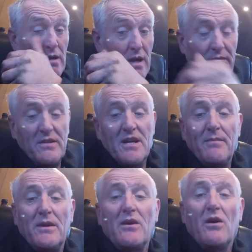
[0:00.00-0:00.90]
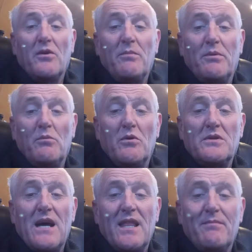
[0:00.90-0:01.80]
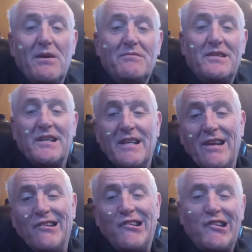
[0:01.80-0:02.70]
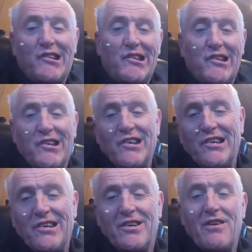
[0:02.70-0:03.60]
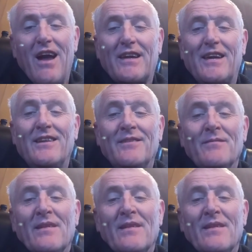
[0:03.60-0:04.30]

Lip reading: Every time you got up and walked down the boat, you could hear it cracking.